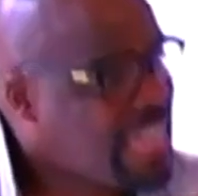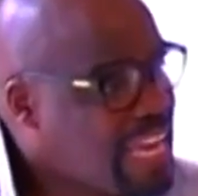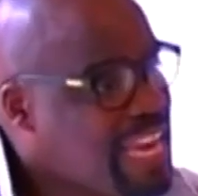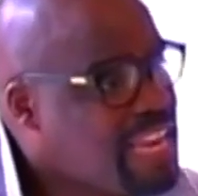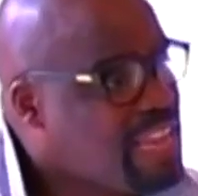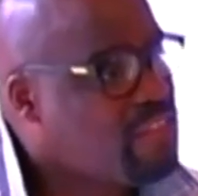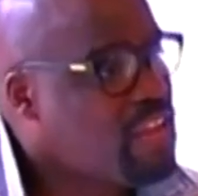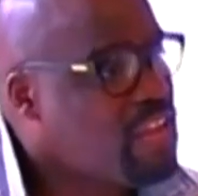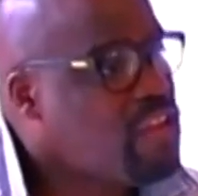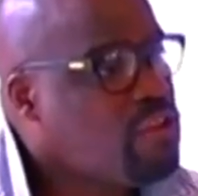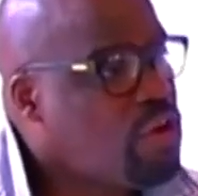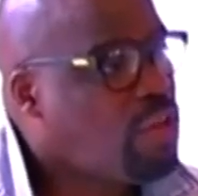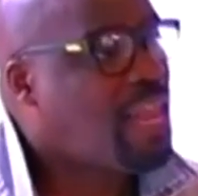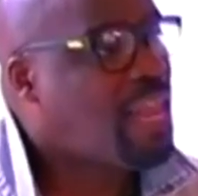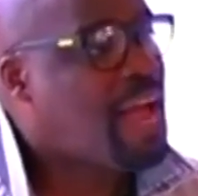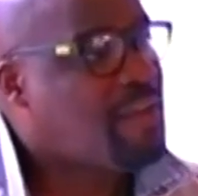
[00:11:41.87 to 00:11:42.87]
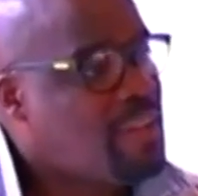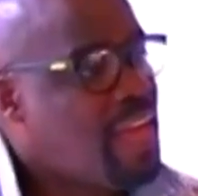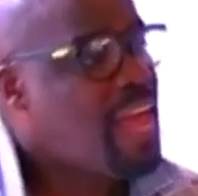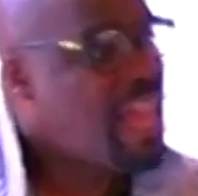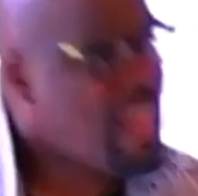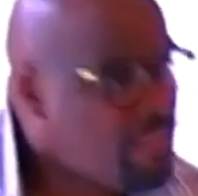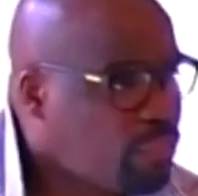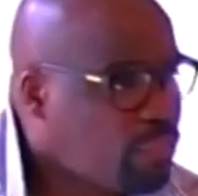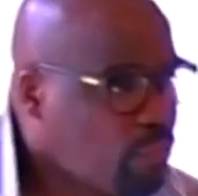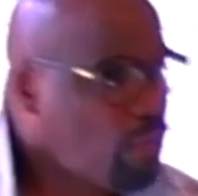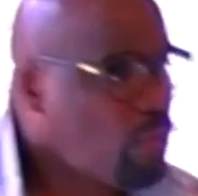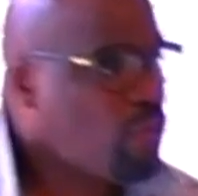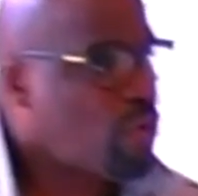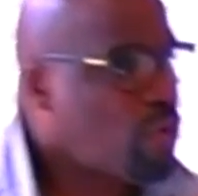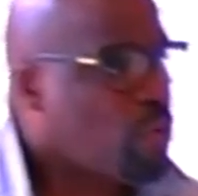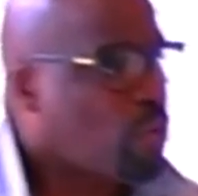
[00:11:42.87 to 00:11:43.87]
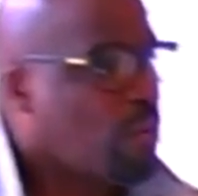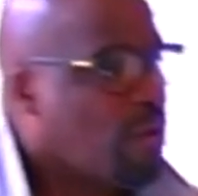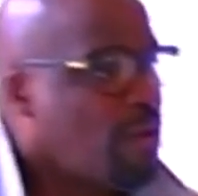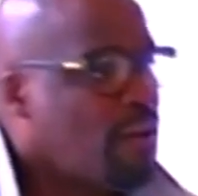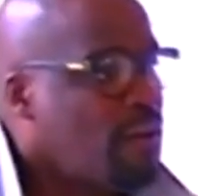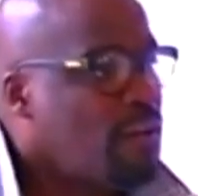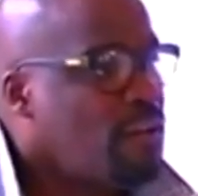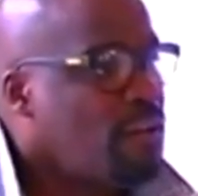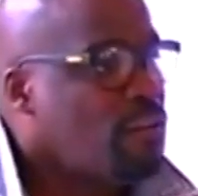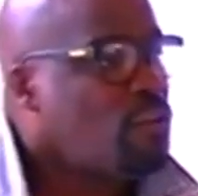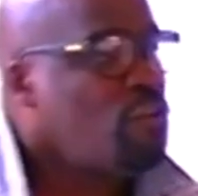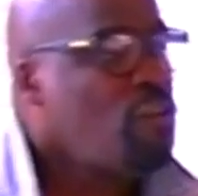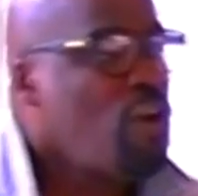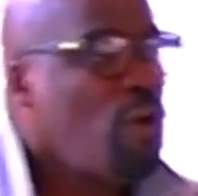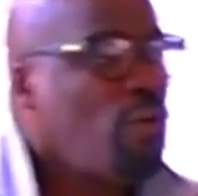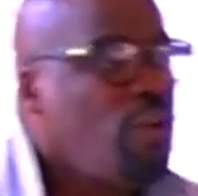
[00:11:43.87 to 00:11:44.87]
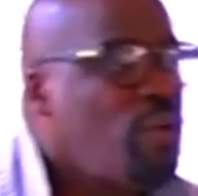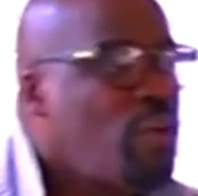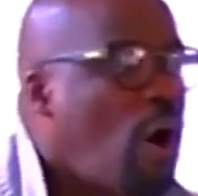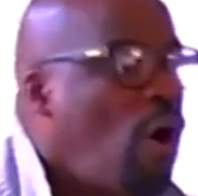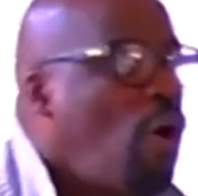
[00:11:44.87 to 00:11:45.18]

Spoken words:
in your life and through you. You know you're the